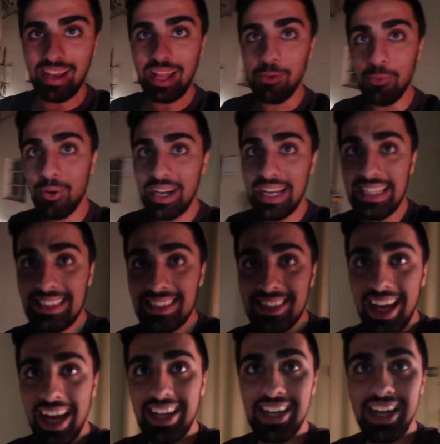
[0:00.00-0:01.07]
Like we're
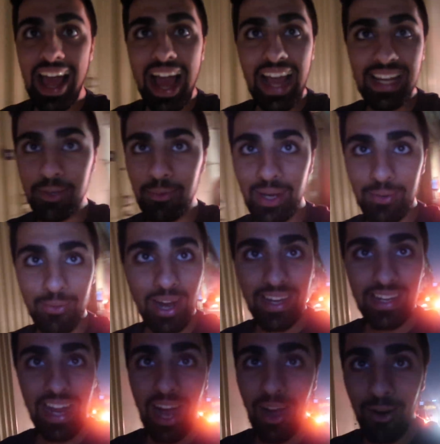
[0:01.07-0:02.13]
inside an alleyway
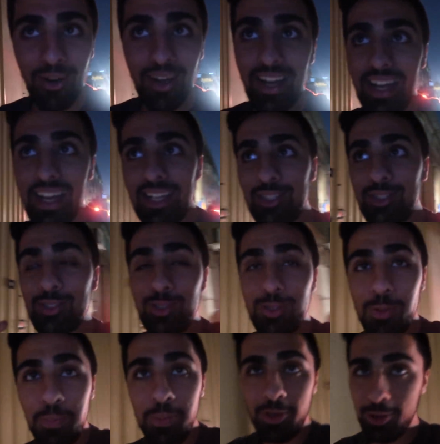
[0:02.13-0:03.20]
right now. It's
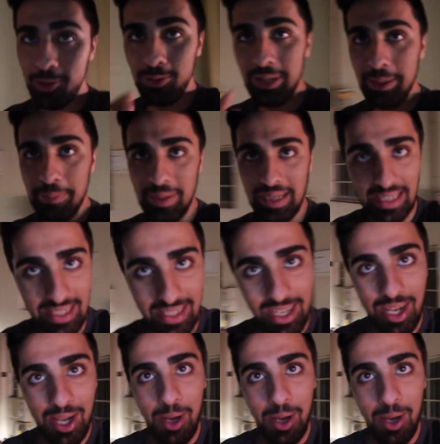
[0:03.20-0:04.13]
super creepy.